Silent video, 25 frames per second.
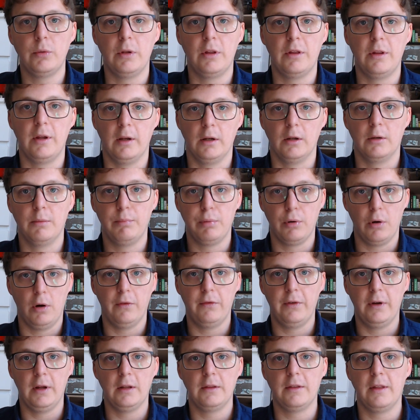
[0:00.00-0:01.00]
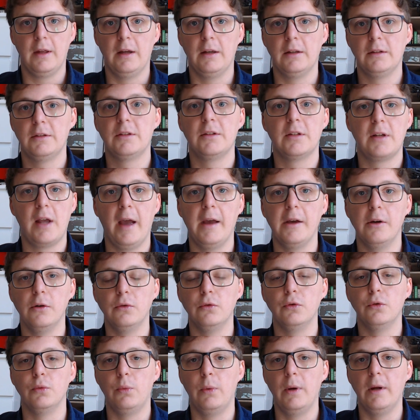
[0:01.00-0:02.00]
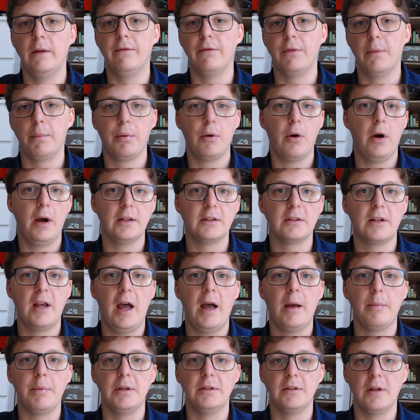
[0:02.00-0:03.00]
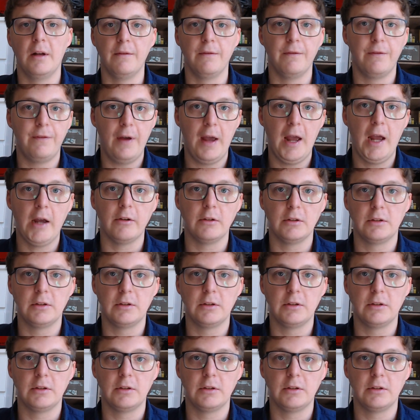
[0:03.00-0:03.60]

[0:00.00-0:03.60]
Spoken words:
We think profit that scales with the price cap is unfair.